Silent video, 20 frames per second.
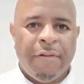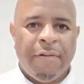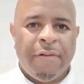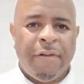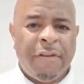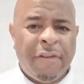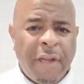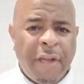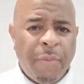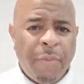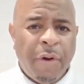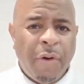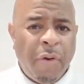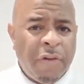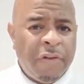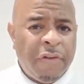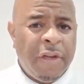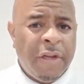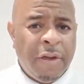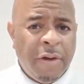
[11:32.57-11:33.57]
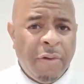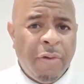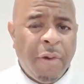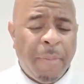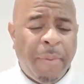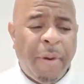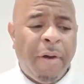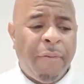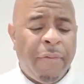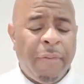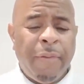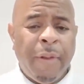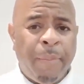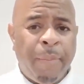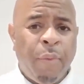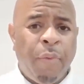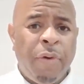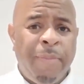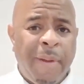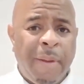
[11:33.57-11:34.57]
Does anyone honestly know, apart from the
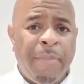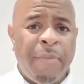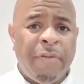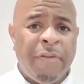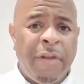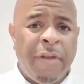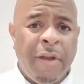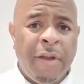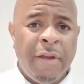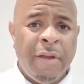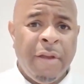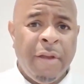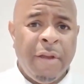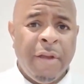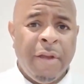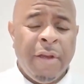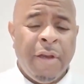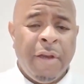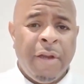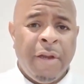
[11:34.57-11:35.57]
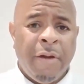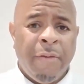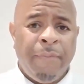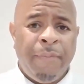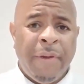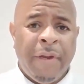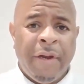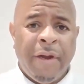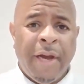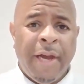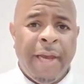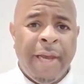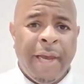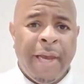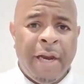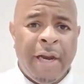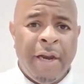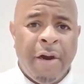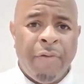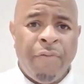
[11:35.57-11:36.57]
board members there, you know, Binai
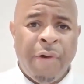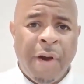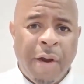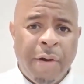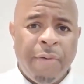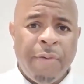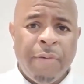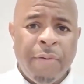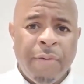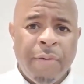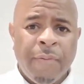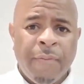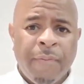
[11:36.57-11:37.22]
and Raul?